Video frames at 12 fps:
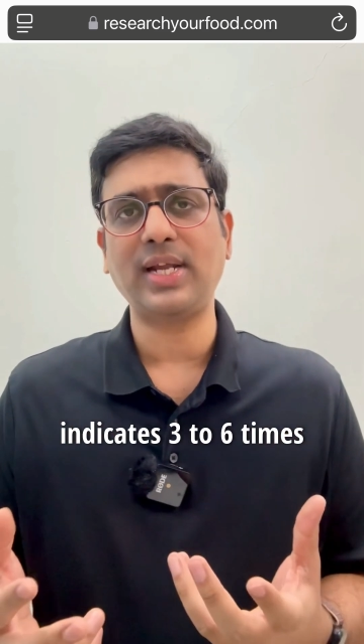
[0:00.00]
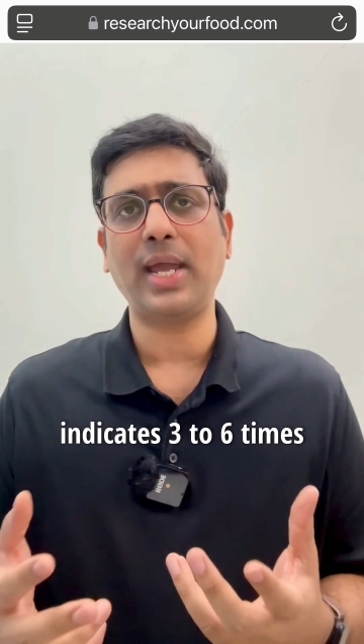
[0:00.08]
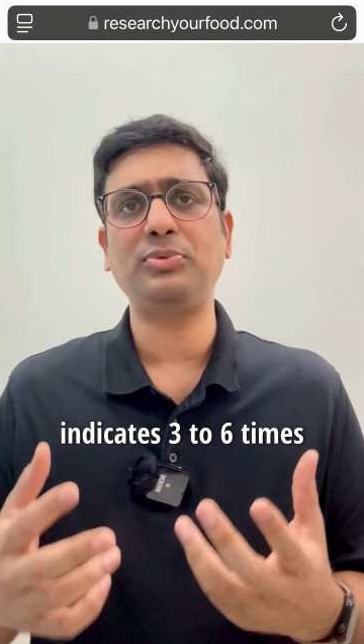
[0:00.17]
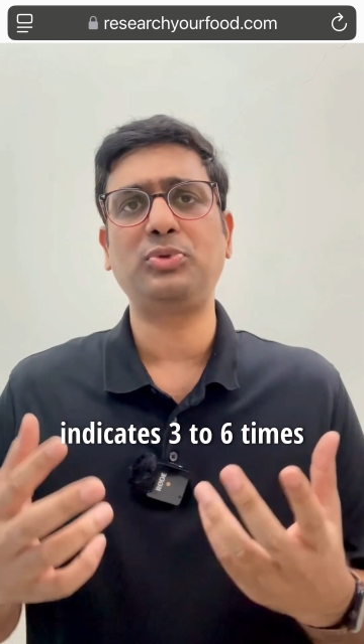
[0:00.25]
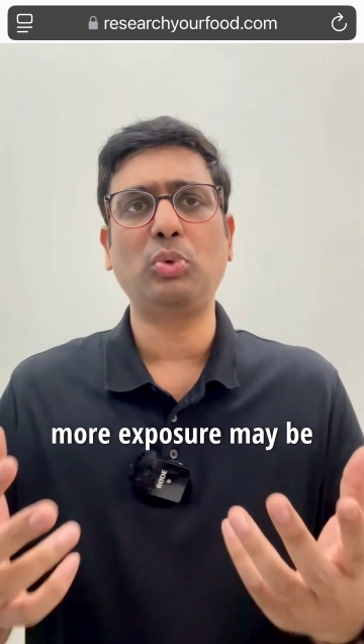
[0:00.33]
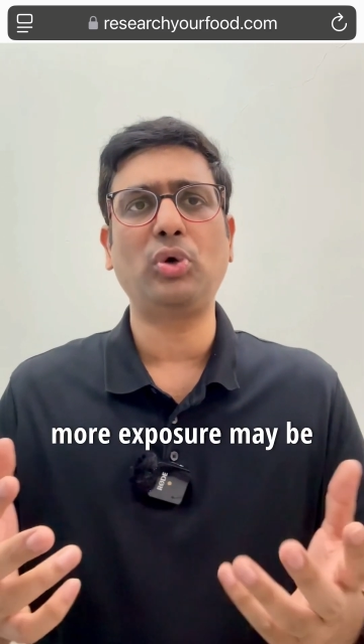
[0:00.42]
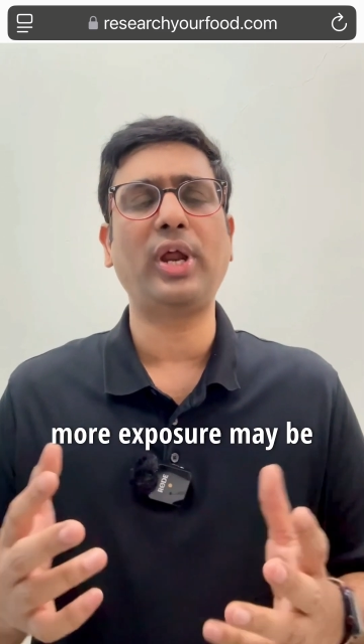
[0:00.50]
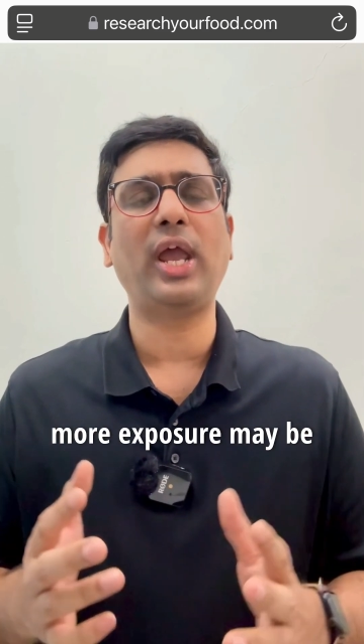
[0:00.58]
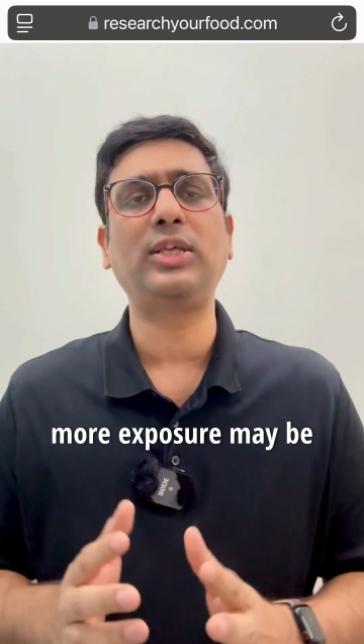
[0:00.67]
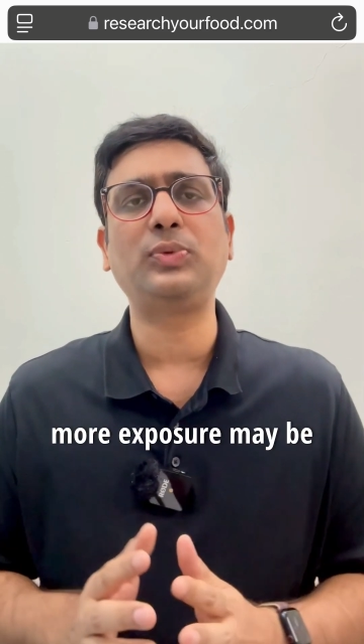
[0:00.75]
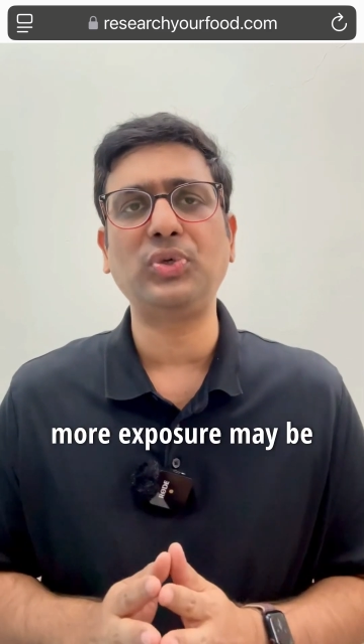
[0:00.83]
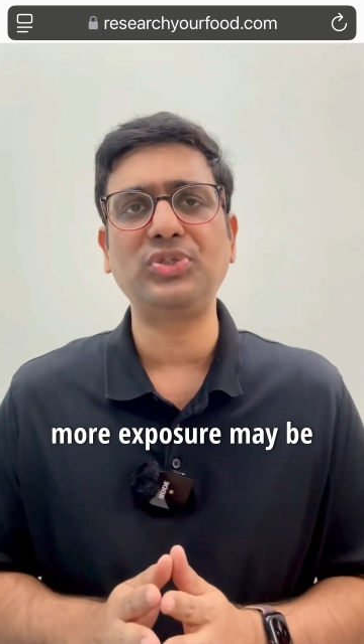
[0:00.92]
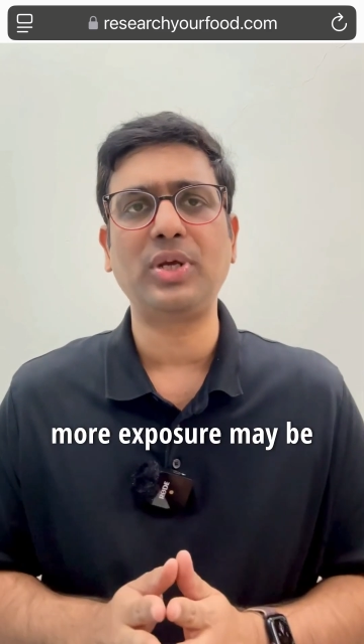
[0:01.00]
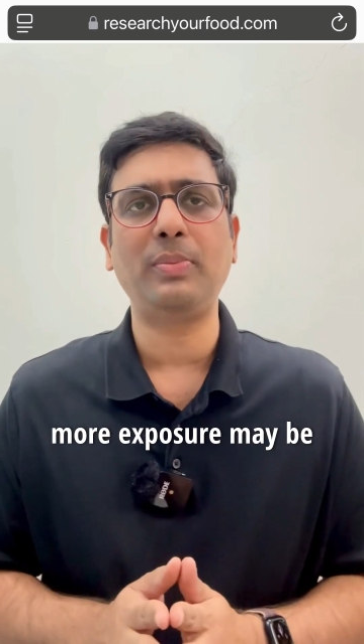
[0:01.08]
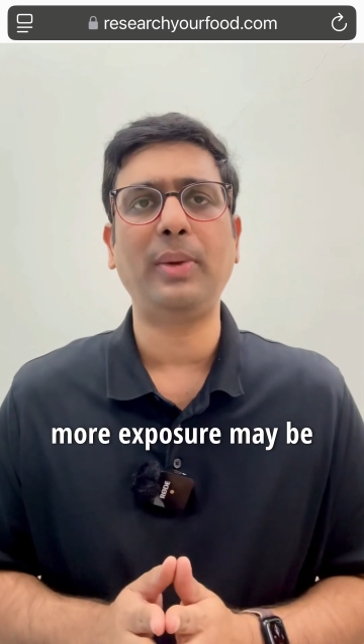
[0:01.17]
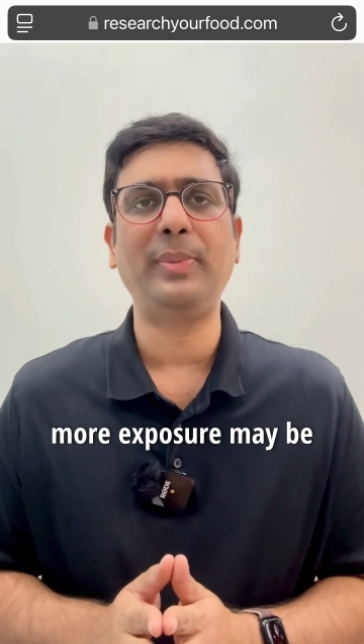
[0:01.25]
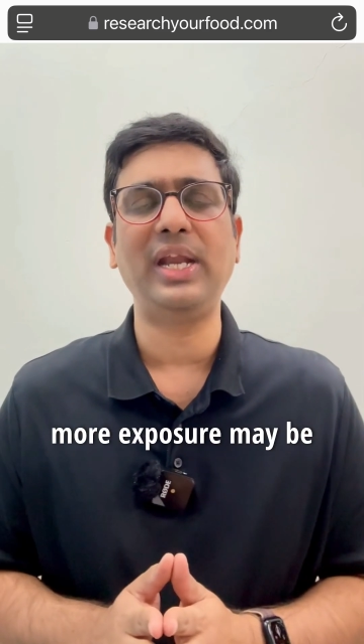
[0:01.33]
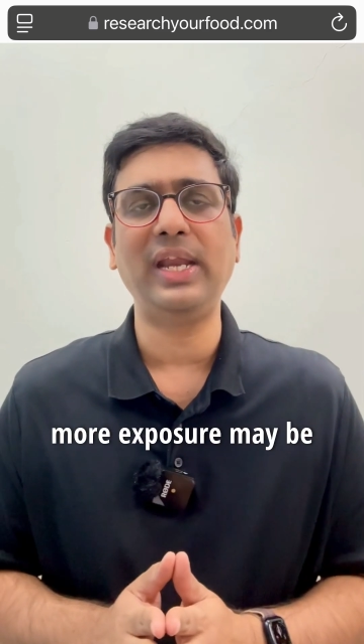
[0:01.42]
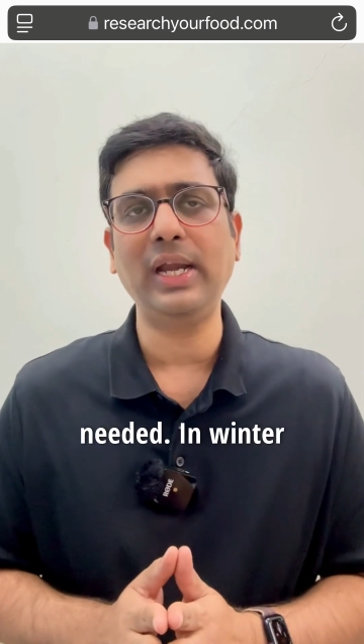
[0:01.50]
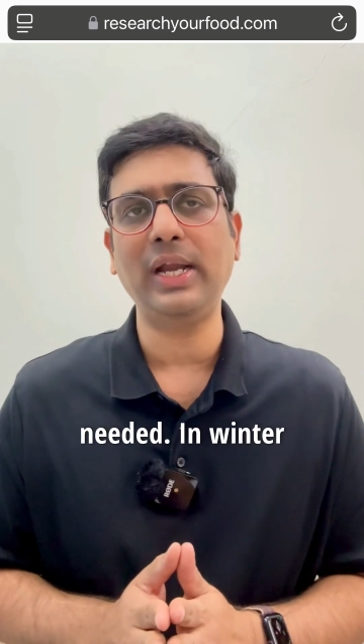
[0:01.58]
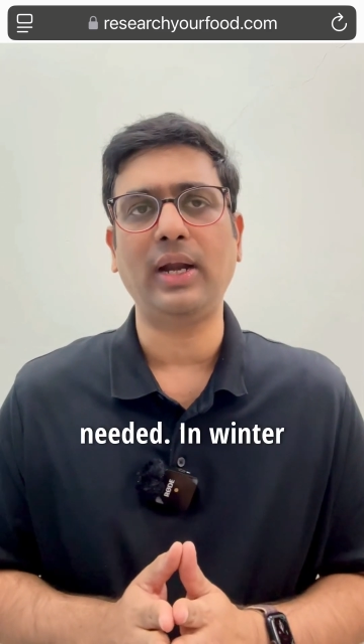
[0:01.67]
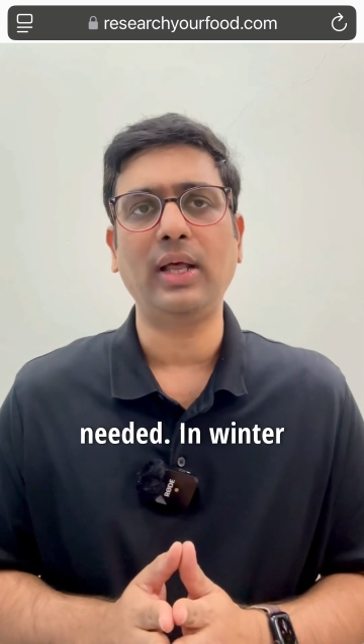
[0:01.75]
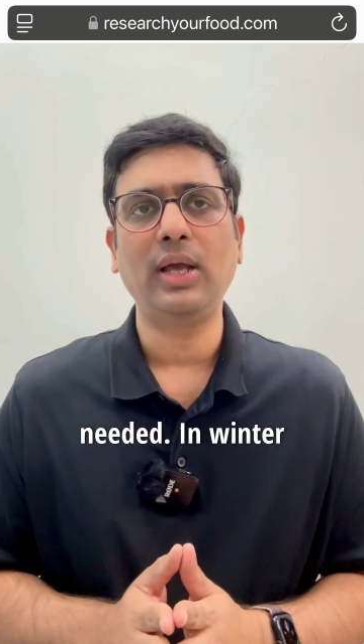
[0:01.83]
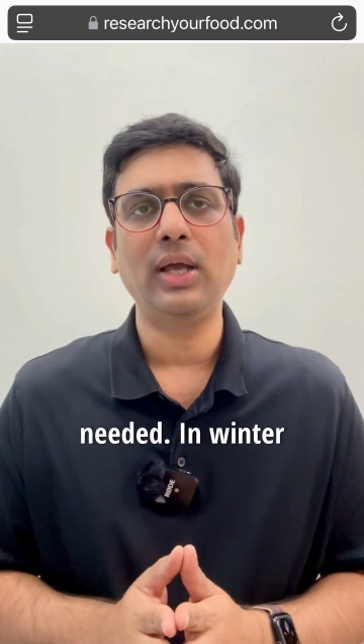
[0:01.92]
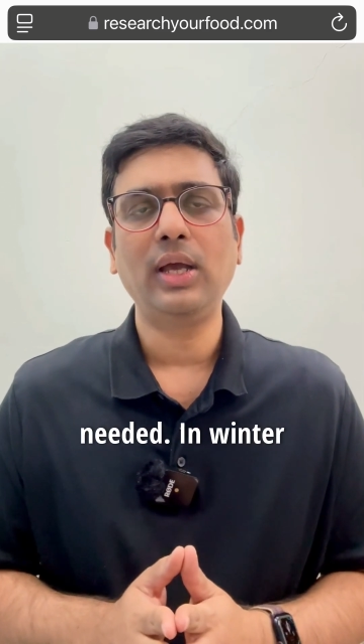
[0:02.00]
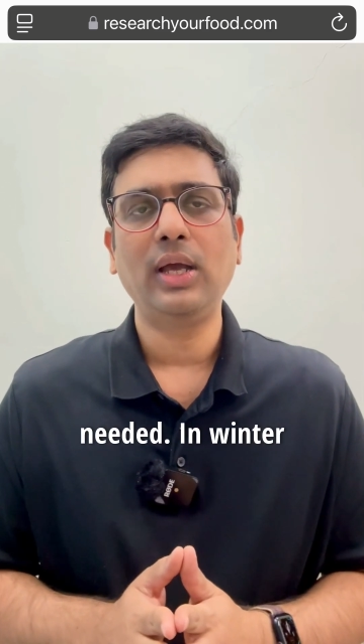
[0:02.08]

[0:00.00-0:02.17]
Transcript: times more exposure may be needed.